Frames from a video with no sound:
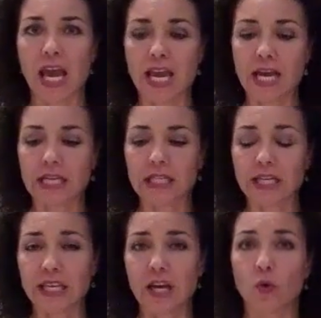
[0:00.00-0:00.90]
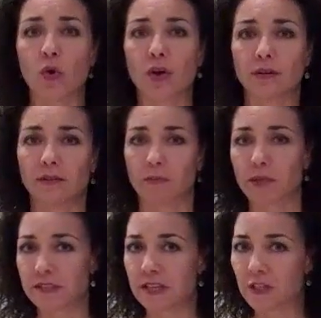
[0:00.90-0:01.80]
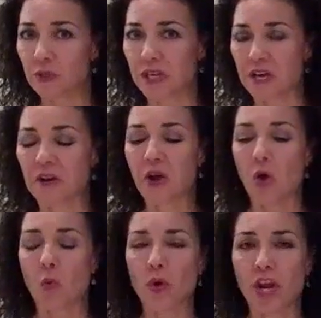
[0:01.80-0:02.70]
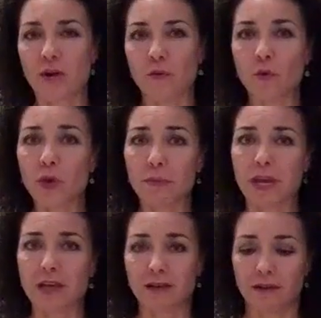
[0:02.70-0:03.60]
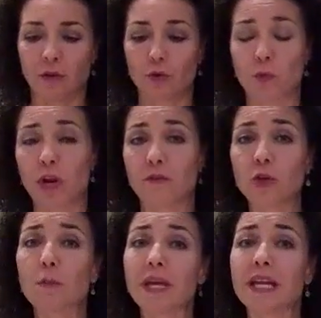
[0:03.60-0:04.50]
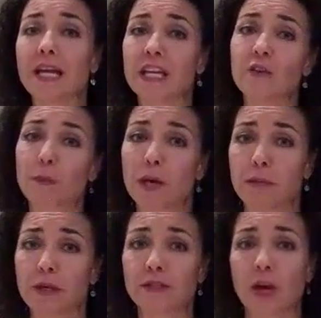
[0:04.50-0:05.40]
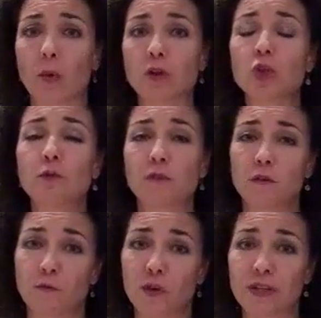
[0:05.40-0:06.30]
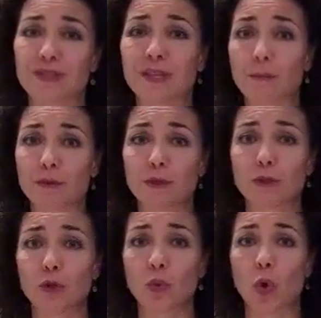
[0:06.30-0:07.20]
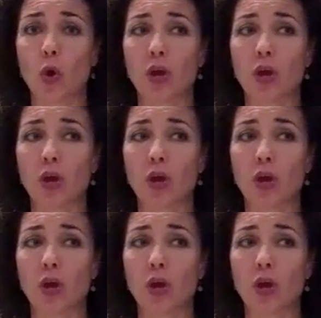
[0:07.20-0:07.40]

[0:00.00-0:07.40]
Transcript: And again, I'm going to say this again, whenever we make, or whenever you're making any of my meals, I want you to feel free to substitute